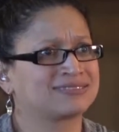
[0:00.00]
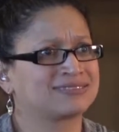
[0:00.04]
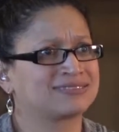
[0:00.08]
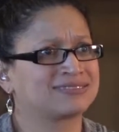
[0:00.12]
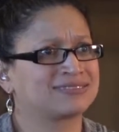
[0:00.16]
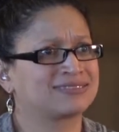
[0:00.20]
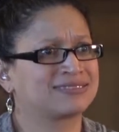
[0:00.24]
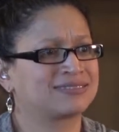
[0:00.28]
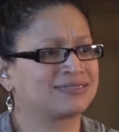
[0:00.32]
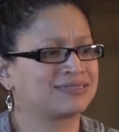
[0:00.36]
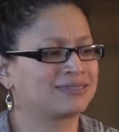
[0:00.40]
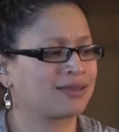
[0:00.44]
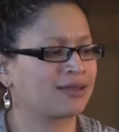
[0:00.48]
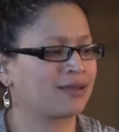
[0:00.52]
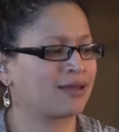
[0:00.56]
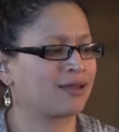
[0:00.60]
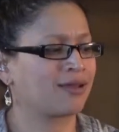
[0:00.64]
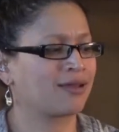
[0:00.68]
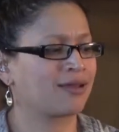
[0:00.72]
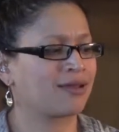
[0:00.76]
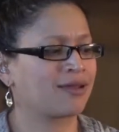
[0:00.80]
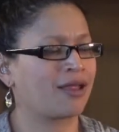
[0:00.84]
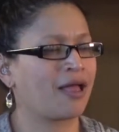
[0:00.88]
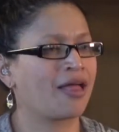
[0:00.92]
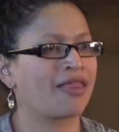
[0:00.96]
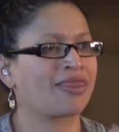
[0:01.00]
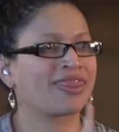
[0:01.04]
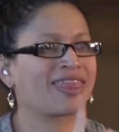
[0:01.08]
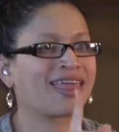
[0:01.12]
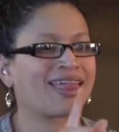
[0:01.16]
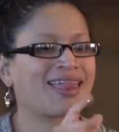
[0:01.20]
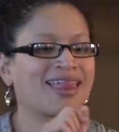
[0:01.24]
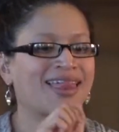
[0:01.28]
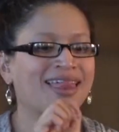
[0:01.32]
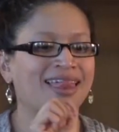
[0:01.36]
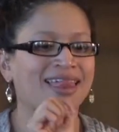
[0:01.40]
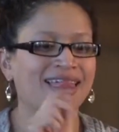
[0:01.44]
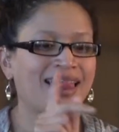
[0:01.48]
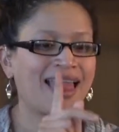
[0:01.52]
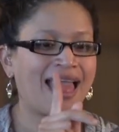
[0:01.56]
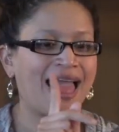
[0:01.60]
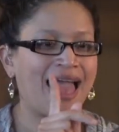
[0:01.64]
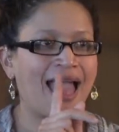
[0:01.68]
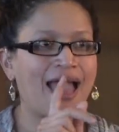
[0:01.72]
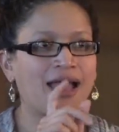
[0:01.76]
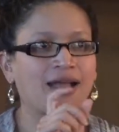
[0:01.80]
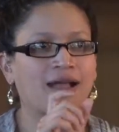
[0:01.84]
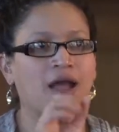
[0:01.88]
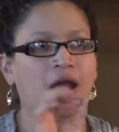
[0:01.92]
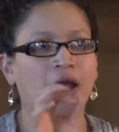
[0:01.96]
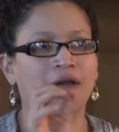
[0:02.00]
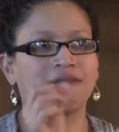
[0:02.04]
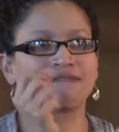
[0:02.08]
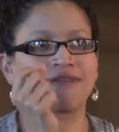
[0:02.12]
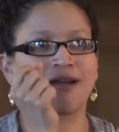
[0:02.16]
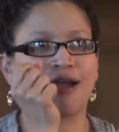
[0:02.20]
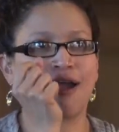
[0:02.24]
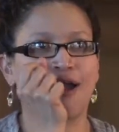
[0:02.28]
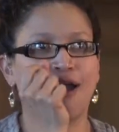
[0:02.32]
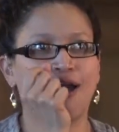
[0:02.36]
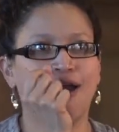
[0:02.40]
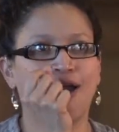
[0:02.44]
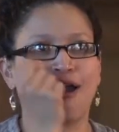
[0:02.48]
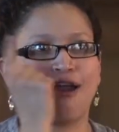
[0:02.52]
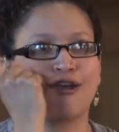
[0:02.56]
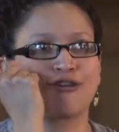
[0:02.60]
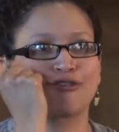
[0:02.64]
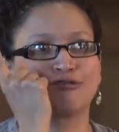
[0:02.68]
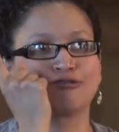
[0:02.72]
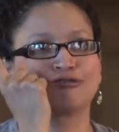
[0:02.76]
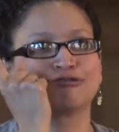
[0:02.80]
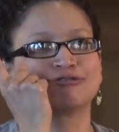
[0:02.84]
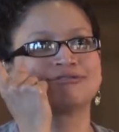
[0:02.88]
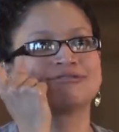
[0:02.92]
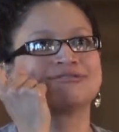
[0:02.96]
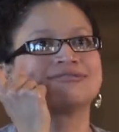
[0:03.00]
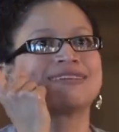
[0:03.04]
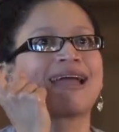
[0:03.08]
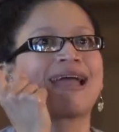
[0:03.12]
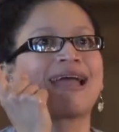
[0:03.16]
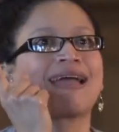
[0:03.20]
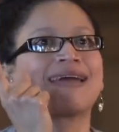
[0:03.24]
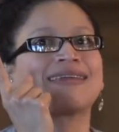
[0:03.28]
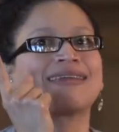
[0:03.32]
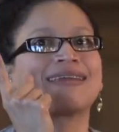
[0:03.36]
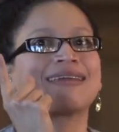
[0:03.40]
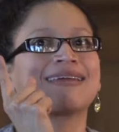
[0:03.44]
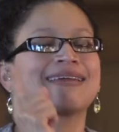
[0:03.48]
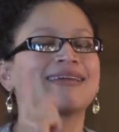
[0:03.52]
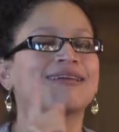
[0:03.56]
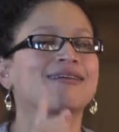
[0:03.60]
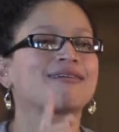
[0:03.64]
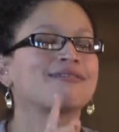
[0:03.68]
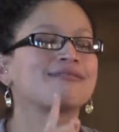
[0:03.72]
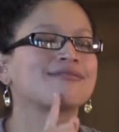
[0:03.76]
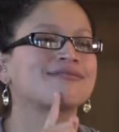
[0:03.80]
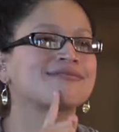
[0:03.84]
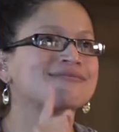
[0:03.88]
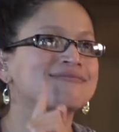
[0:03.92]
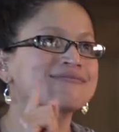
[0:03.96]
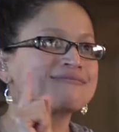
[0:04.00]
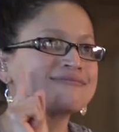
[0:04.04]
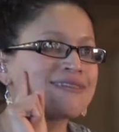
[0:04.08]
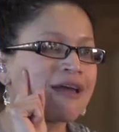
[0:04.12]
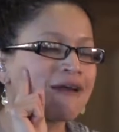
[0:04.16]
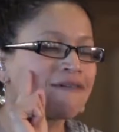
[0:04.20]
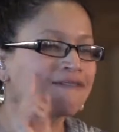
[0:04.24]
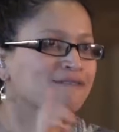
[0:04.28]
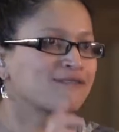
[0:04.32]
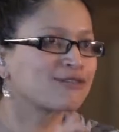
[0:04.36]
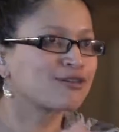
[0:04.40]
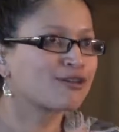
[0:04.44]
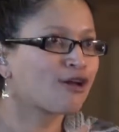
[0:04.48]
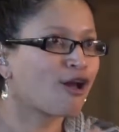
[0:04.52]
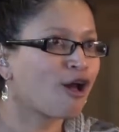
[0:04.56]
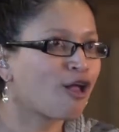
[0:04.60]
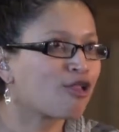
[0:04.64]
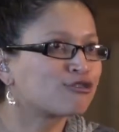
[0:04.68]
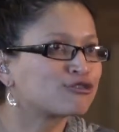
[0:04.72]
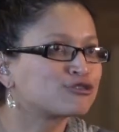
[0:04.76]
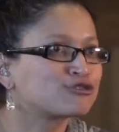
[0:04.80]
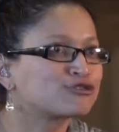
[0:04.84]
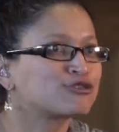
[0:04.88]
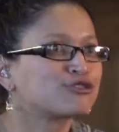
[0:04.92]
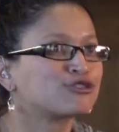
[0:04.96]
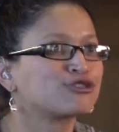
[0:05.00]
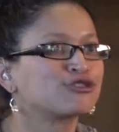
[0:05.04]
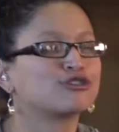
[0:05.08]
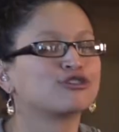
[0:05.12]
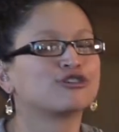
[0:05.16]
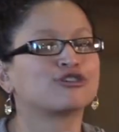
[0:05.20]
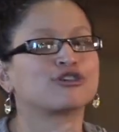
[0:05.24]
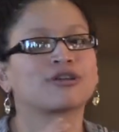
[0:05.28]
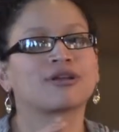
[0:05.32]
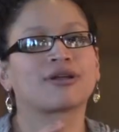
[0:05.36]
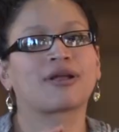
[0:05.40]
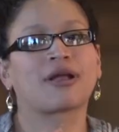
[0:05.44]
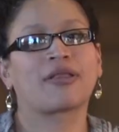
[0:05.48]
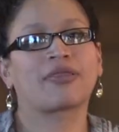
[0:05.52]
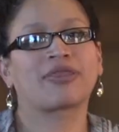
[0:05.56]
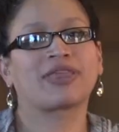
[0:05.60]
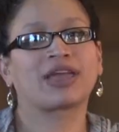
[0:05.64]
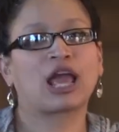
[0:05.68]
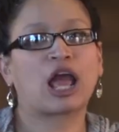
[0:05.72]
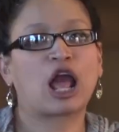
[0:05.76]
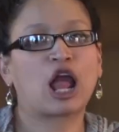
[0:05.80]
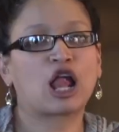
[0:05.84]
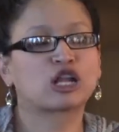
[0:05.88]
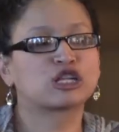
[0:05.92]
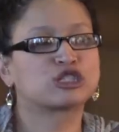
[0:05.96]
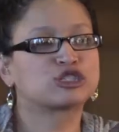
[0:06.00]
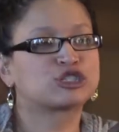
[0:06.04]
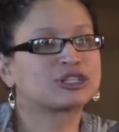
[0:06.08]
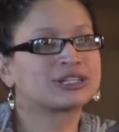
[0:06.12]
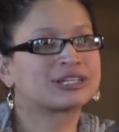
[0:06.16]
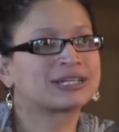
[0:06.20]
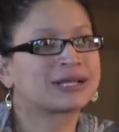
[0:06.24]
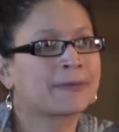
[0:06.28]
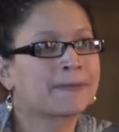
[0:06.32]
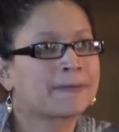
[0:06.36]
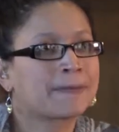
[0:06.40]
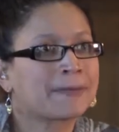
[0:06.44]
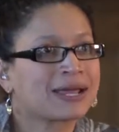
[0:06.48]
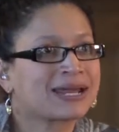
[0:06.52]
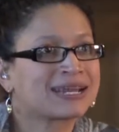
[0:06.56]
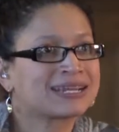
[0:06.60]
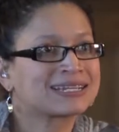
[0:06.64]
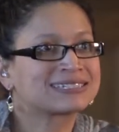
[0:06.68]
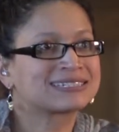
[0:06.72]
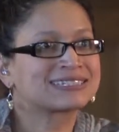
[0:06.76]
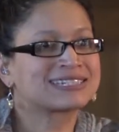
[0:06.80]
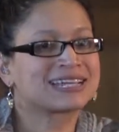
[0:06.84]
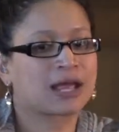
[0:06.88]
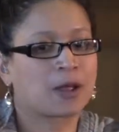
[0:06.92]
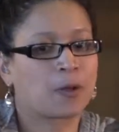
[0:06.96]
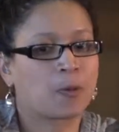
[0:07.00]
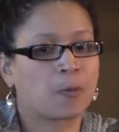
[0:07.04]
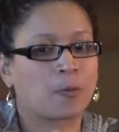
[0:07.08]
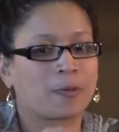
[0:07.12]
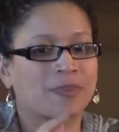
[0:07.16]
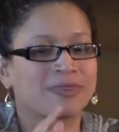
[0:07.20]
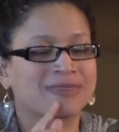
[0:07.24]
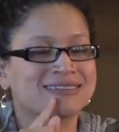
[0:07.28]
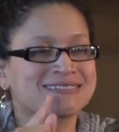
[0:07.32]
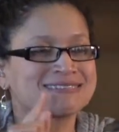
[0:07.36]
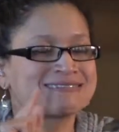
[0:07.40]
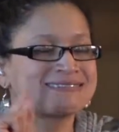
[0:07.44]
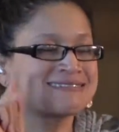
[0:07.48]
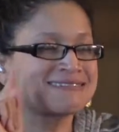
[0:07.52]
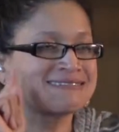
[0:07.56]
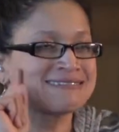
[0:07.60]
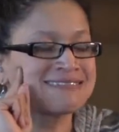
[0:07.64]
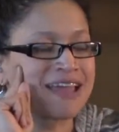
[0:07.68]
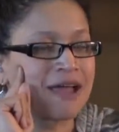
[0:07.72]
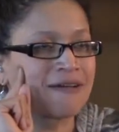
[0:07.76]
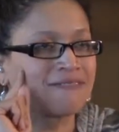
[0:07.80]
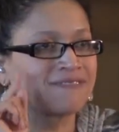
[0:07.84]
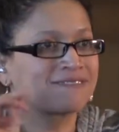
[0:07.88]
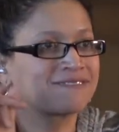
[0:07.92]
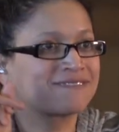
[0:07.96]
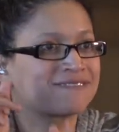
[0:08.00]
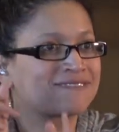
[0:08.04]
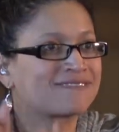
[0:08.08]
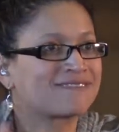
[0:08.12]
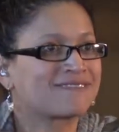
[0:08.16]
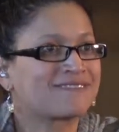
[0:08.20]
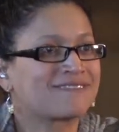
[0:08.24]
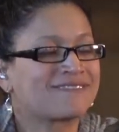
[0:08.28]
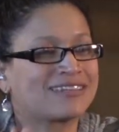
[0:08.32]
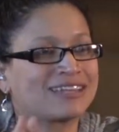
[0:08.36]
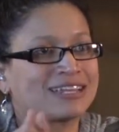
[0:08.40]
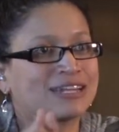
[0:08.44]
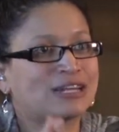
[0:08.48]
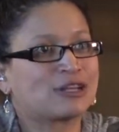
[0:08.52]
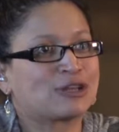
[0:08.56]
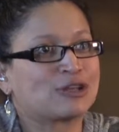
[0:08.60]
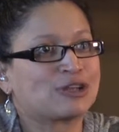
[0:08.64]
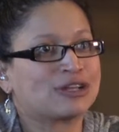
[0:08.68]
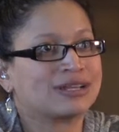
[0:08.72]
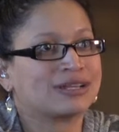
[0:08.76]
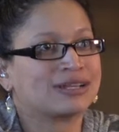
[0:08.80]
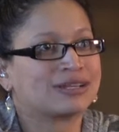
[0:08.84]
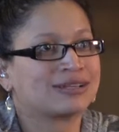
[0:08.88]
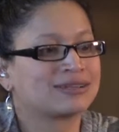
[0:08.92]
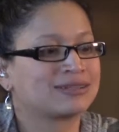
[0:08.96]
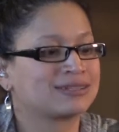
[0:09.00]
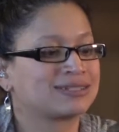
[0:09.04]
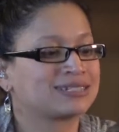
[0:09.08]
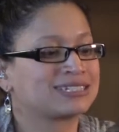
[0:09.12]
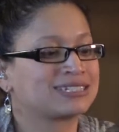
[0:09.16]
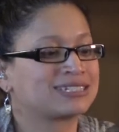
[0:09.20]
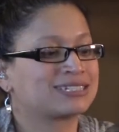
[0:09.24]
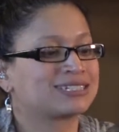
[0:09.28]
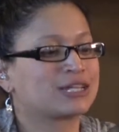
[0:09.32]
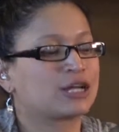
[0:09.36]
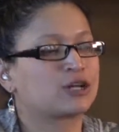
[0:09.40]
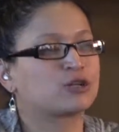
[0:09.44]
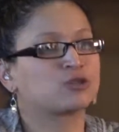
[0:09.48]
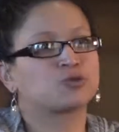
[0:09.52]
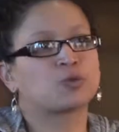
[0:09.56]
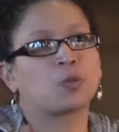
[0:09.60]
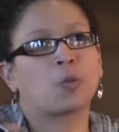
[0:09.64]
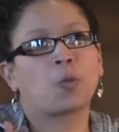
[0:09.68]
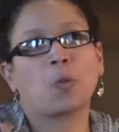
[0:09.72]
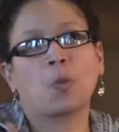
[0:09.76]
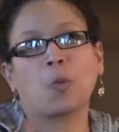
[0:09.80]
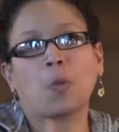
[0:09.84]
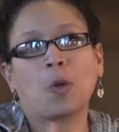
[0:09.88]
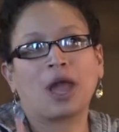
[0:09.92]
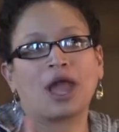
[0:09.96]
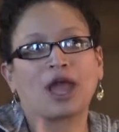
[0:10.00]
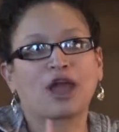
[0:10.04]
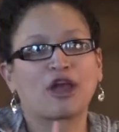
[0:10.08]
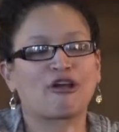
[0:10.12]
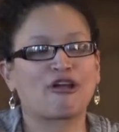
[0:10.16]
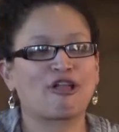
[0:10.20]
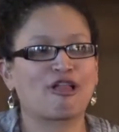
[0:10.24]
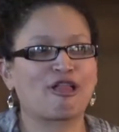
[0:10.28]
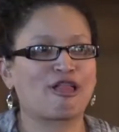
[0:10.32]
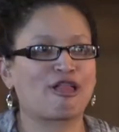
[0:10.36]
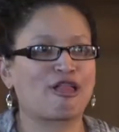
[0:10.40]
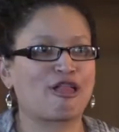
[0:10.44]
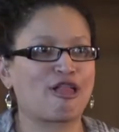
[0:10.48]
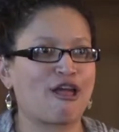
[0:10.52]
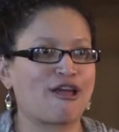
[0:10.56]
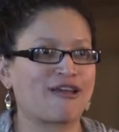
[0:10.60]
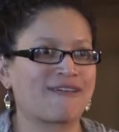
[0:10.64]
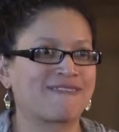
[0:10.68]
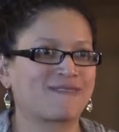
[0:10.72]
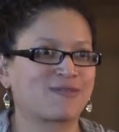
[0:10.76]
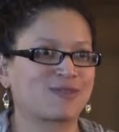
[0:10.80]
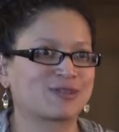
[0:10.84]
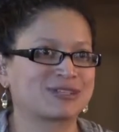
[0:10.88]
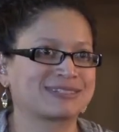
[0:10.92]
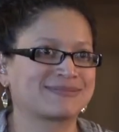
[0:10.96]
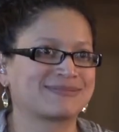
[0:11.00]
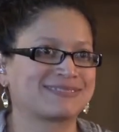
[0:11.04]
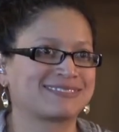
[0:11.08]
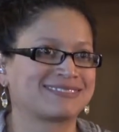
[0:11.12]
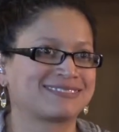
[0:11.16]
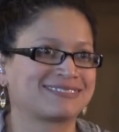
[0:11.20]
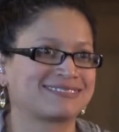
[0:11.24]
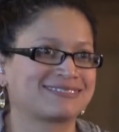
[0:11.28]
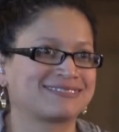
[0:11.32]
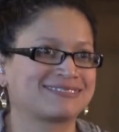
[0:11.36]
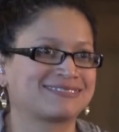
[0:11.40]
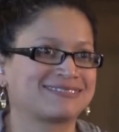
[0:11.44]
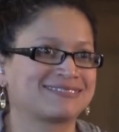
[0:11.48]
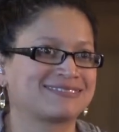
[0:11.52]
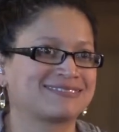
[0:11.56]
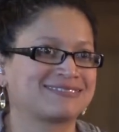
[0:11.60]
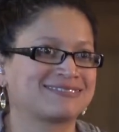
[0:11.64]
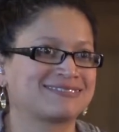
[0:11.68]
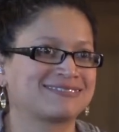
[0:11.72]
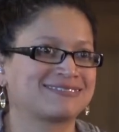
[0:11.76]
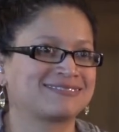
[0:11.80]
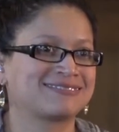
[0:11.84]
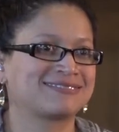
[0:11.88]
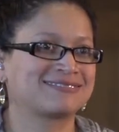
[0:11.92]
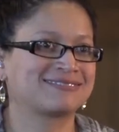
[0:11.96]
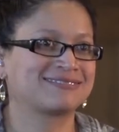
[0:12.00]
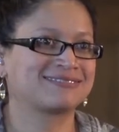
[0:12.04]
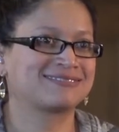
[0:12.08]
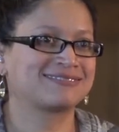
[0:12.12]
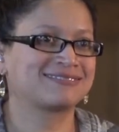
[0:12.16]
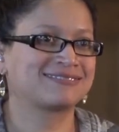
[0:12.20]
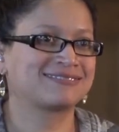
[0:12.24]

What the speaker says: but I believe that it's imperative to look at the root and the lack of understanding within the criminal justice system and within law enforcement of deaf individuals in the deaf community. I think